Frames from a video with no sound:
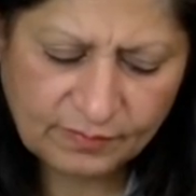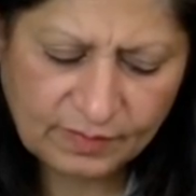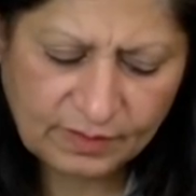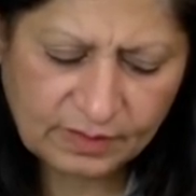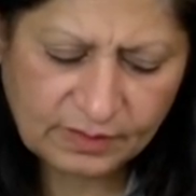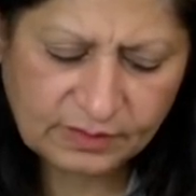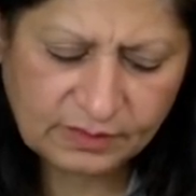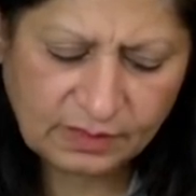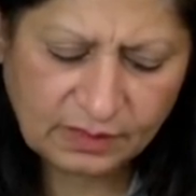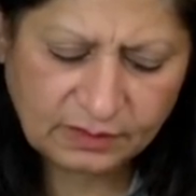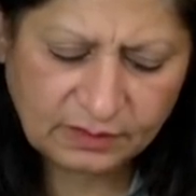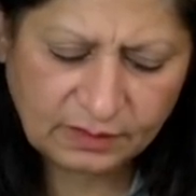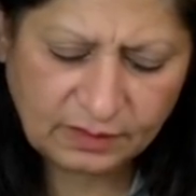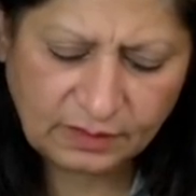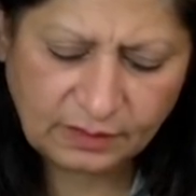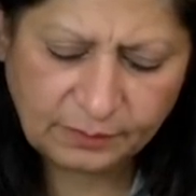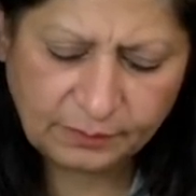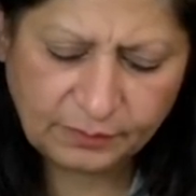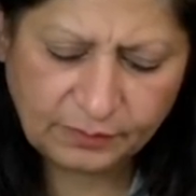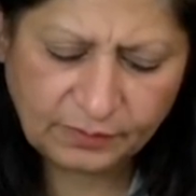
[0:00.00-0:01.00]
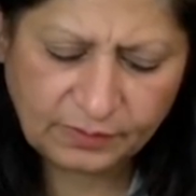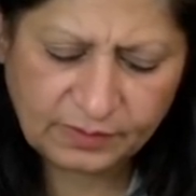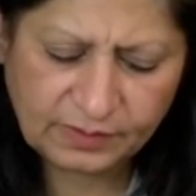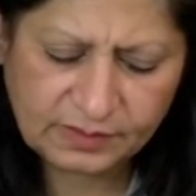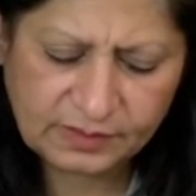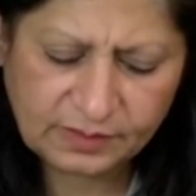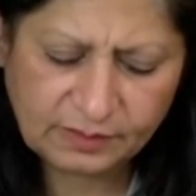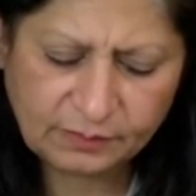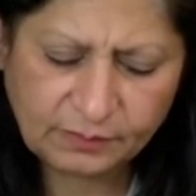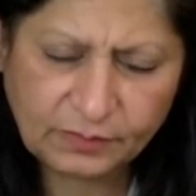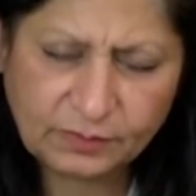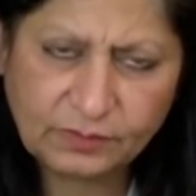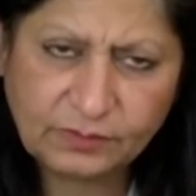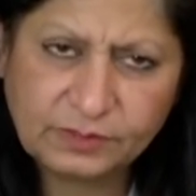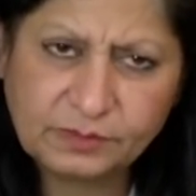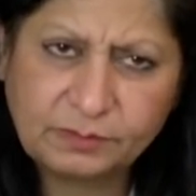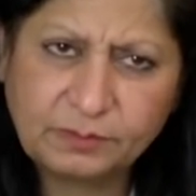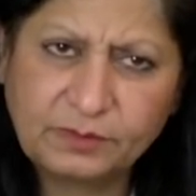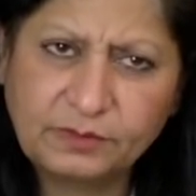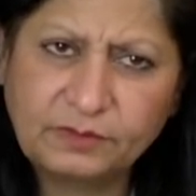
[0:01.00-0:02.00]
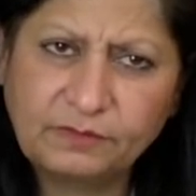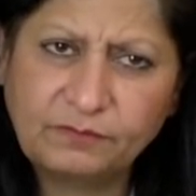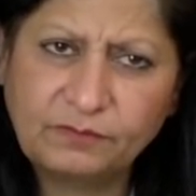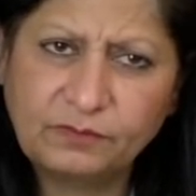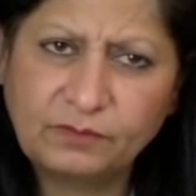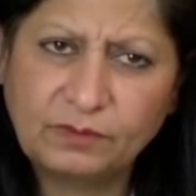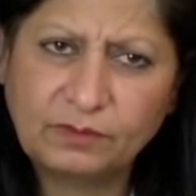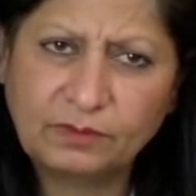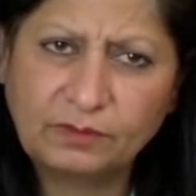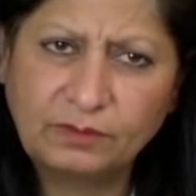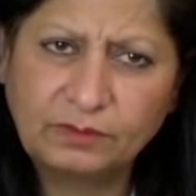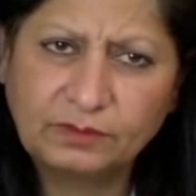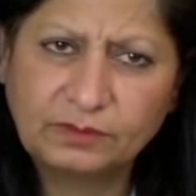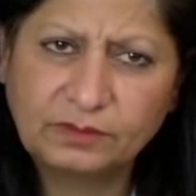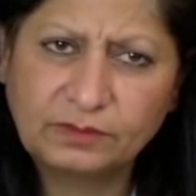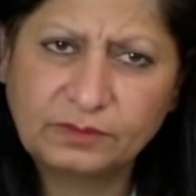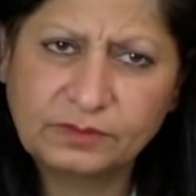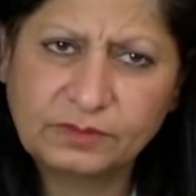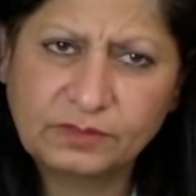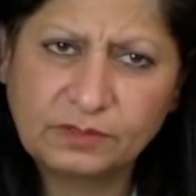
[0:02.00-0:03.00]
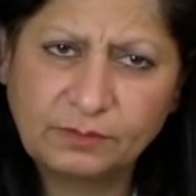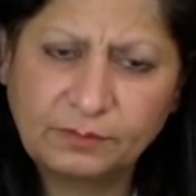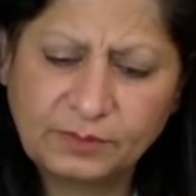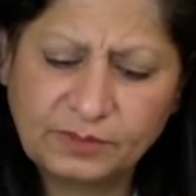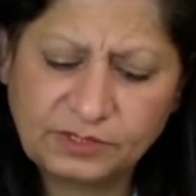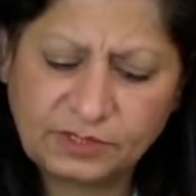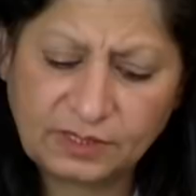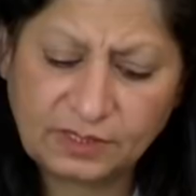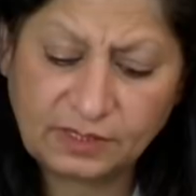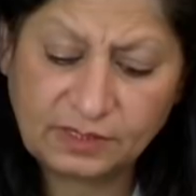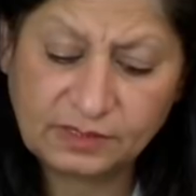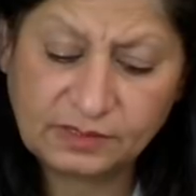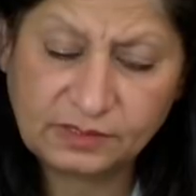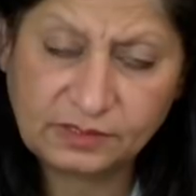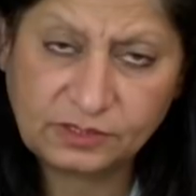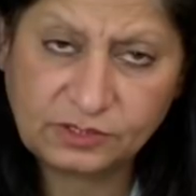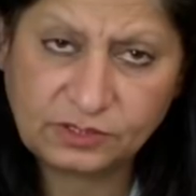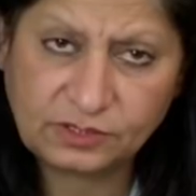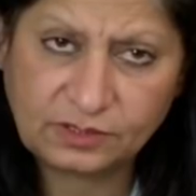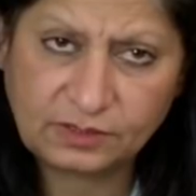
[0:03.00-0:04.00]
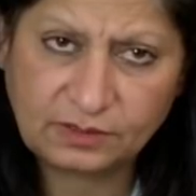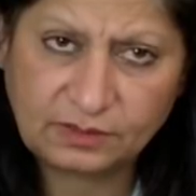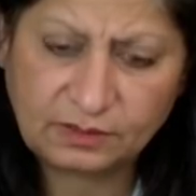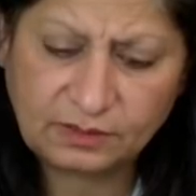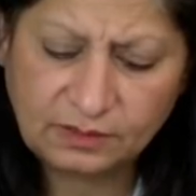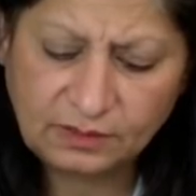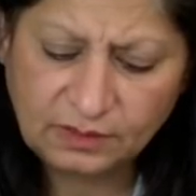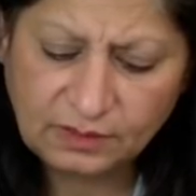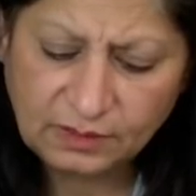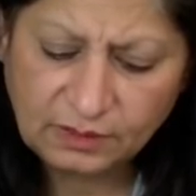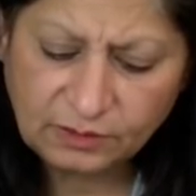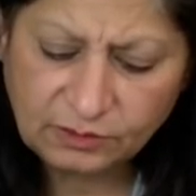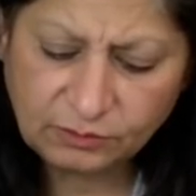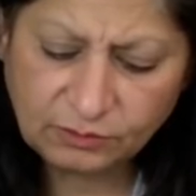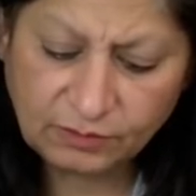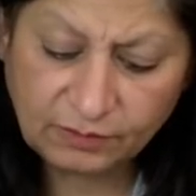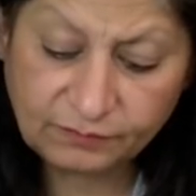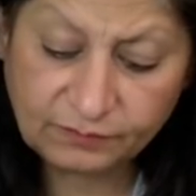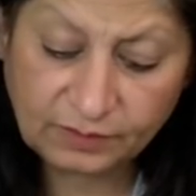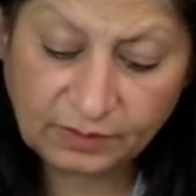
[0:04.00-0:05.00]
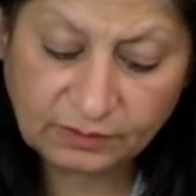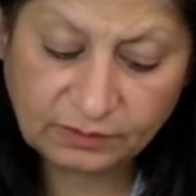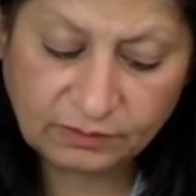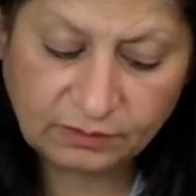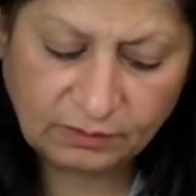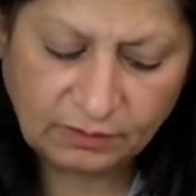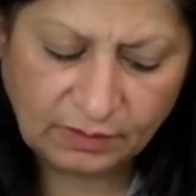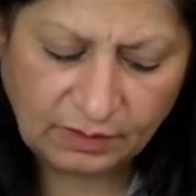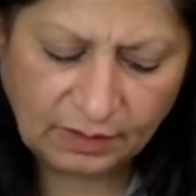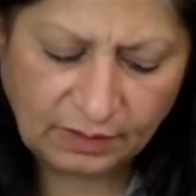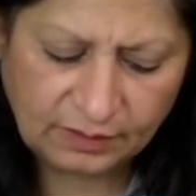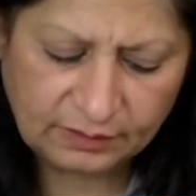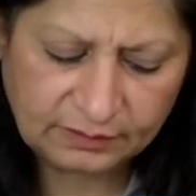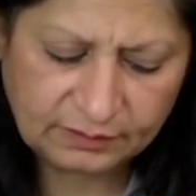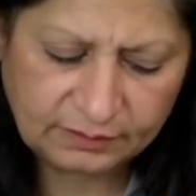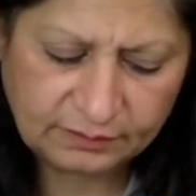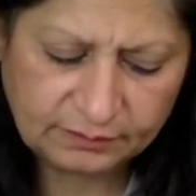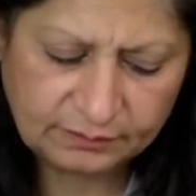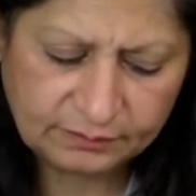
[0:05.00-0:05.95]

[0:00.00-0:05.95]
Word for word: It's not really progressing because both of you are holding on so much against each other. You have to let go a lot.